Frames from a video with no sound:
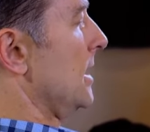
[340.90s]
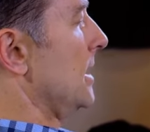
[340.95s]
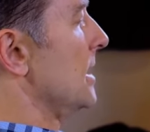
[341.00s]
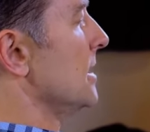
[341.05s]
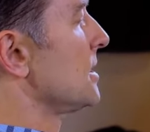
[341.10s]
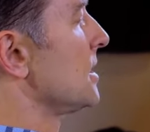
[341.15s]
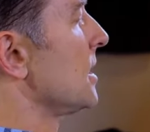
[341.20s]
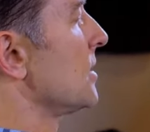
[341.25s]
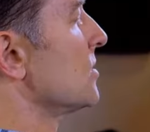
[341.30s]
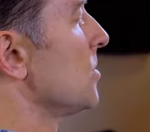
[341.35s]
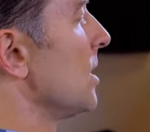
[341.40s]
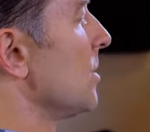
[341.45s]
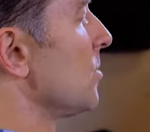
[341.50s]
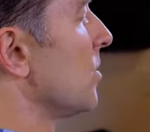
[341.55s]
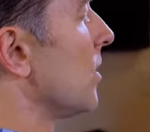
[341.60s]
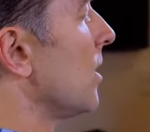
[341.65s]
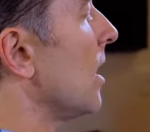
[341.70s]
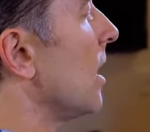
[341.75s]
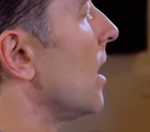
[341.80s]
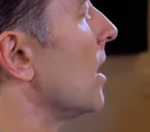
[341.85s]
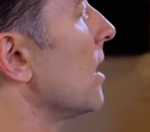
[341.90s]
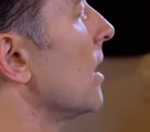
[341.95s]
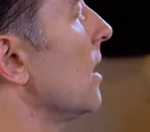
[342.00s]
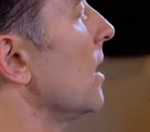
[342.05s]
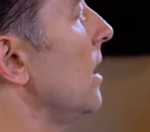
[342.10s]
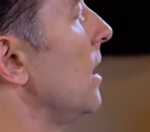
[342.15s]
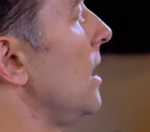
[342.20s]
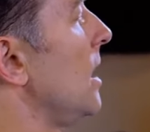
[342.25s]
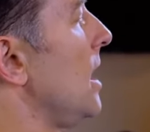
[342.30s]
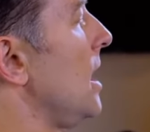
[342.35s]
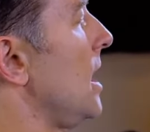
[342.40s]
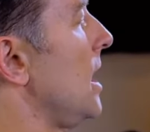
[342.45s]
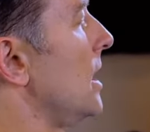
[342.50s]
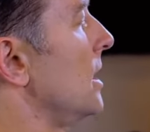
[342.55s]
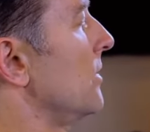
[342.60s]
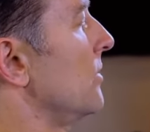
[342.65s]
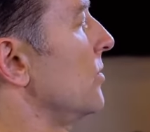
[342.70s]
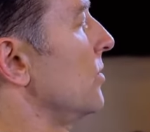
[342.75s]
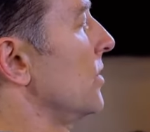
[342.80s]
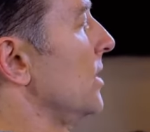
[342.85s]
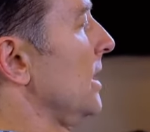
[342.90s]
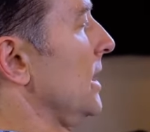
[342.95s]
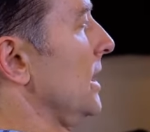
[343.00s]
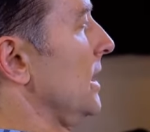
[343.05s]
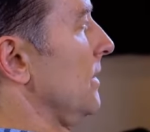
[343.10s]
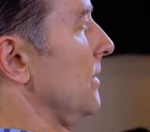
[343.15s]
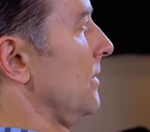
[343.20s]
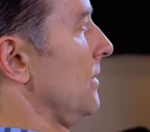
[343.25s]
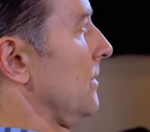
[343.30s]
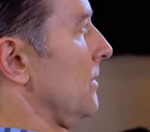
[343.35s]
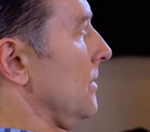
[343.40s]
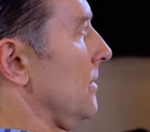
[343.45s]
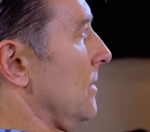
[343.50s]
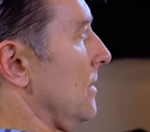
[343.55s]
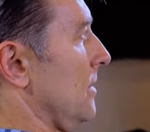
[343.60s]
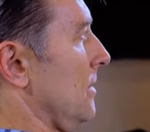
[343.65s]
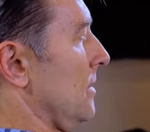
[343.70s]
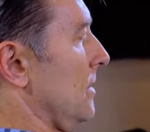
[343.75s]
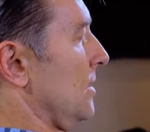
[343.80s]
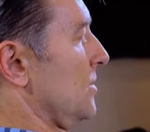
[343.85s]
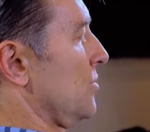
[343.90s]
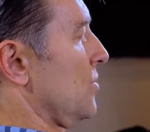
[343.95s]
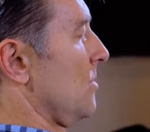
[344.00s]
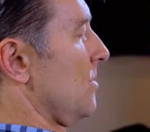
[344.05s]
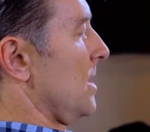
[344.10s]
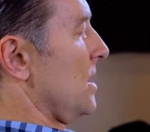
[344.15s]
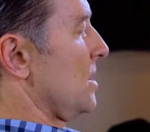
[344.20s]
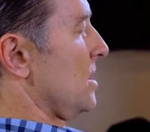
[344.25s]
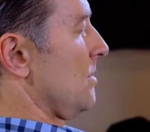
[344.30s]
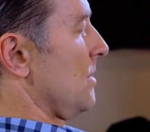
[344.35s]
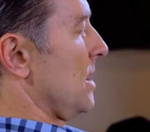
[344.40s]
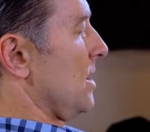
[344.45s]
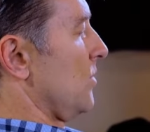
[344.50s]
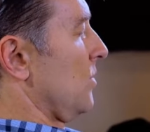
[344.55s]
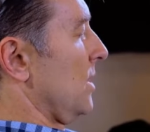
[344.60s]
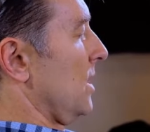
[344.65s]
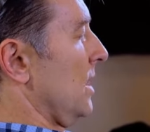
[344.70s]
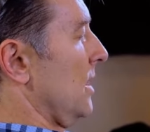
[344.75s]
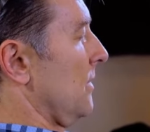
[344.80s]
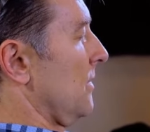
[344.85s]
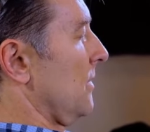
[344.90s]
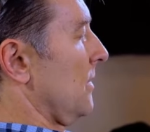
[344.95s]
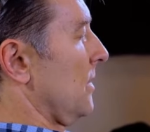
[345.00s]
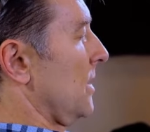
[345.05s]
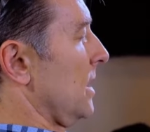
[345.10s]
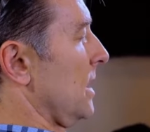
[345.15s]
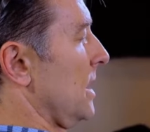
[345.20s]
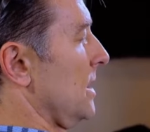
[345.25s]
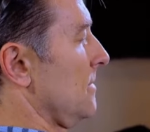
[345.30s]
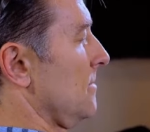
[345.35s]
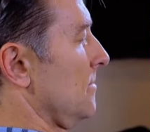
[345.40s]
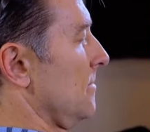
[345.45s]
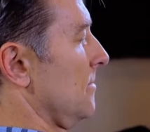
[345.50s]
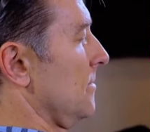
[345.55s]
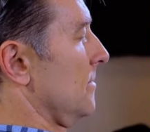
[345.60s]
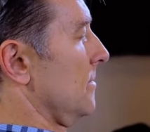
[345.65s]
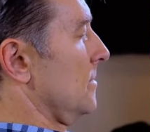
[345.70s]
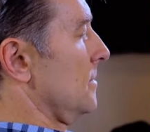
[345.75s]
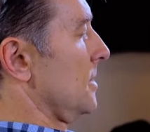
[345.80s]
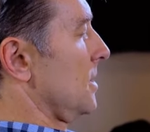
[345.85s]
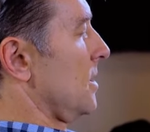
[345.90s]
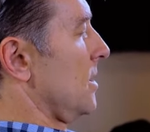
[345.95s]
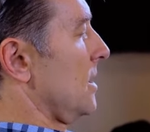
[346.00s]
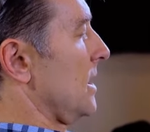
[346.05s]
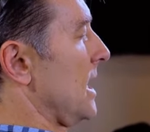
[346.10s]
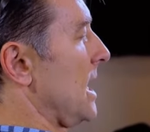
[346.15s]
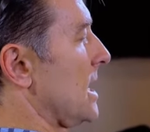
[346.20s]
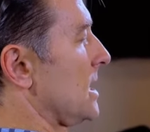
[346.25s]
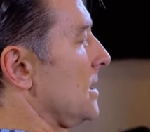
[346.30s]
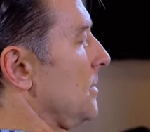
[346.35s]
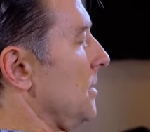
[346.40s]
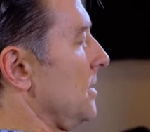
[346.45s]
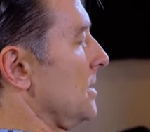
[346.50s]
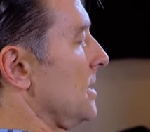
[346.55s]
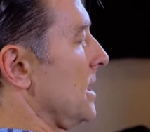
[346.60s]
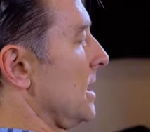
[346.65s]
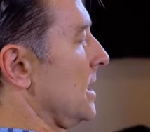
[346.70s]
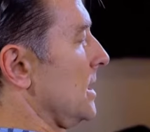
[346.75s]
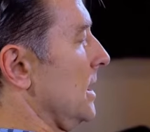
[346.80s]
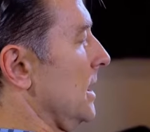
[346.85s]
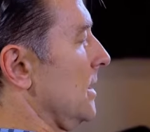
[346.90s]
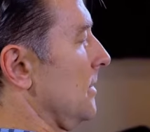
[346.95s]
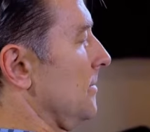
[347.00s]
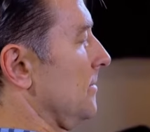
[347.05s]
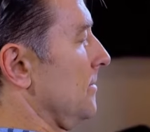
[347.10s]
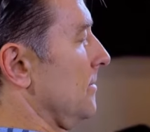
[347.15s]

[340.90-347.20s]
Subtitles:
This gives people a lot of relief, a tremendous amount of relief, okay? It's called the occiput technique.